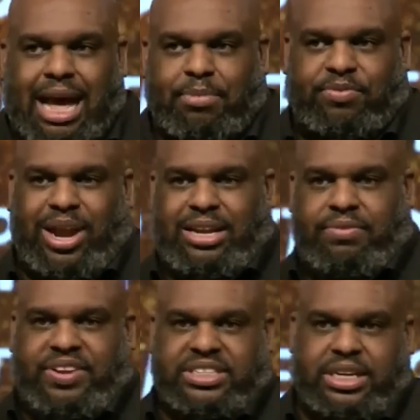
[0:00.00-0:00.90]
in a time of
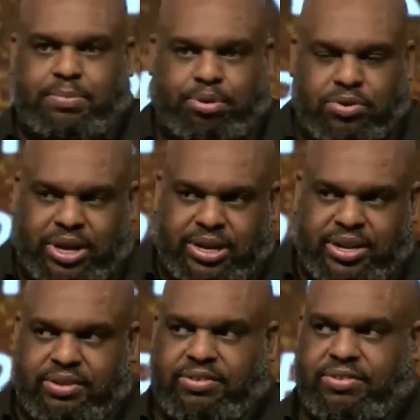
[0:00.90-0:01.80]
great division and
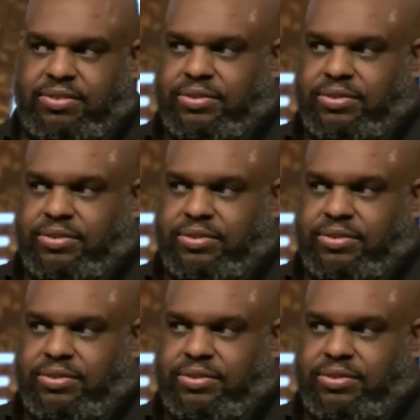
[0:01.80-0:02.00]
brokenness